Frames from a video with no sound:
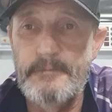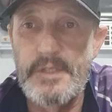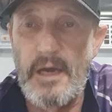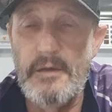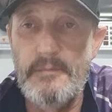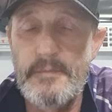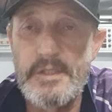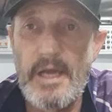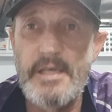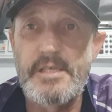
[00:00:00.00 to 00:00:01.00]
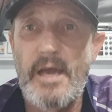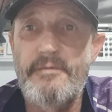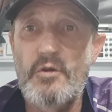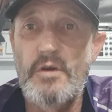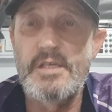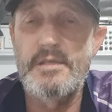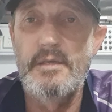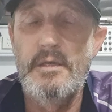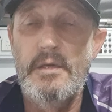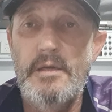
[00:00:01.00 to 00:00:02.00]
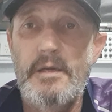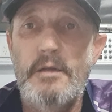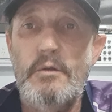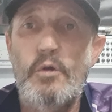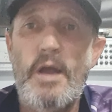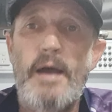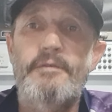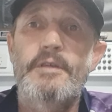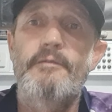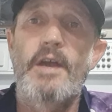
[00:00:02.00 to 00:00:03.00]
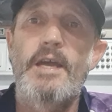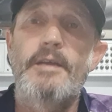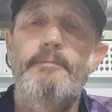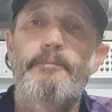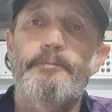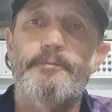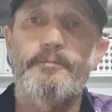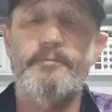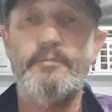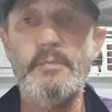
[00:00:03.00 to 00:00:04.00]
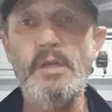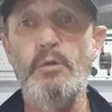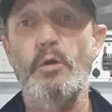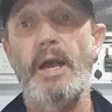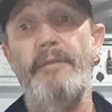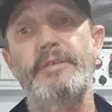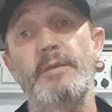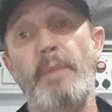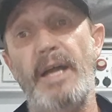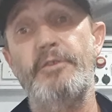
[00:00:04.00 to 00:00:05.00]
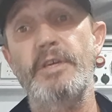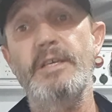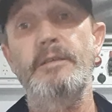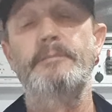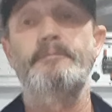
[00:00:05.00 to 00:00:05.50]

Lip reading: So stay safe, guys. Look after your van, look after your battery,